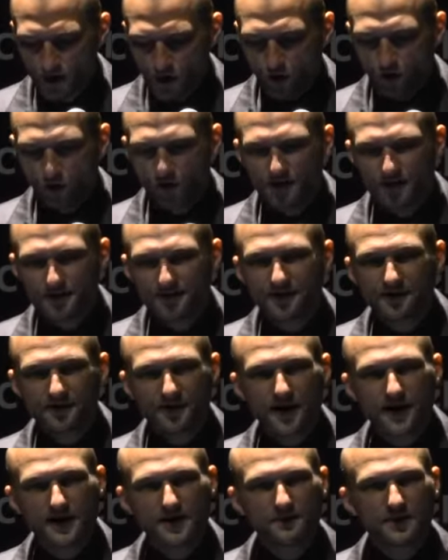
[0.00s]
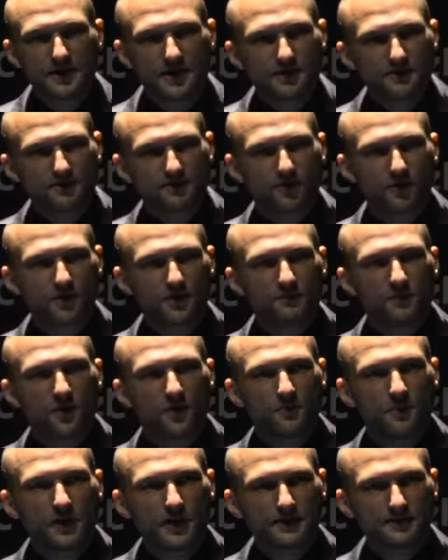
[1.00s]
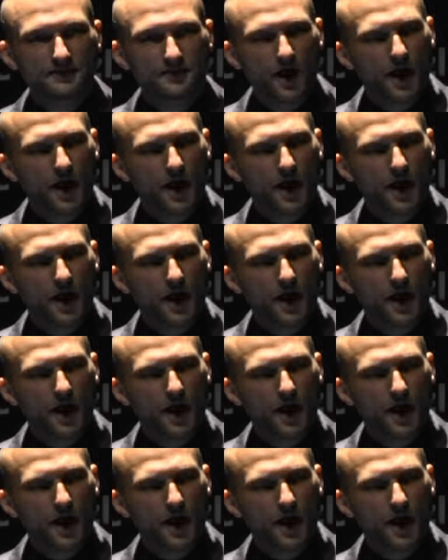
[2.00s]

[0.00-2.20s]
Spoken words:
on the near enemy for the moment,